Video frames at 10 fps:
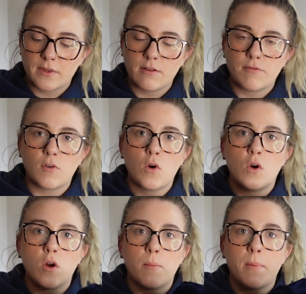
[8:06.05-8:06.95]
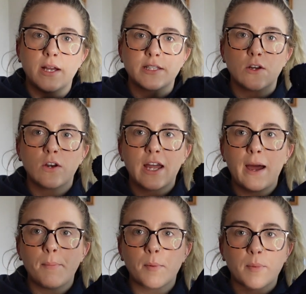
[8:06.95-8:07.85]
for my skull
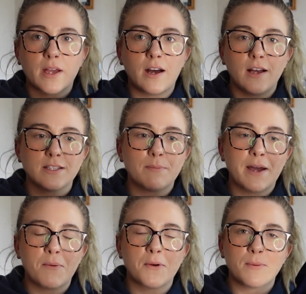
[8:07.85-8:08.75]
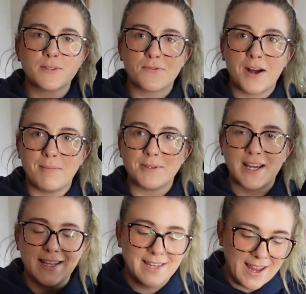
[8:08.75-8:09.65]
cap because my one was robbed
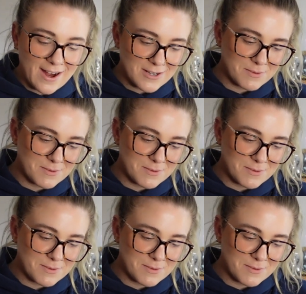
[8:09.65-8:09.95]
at the yard,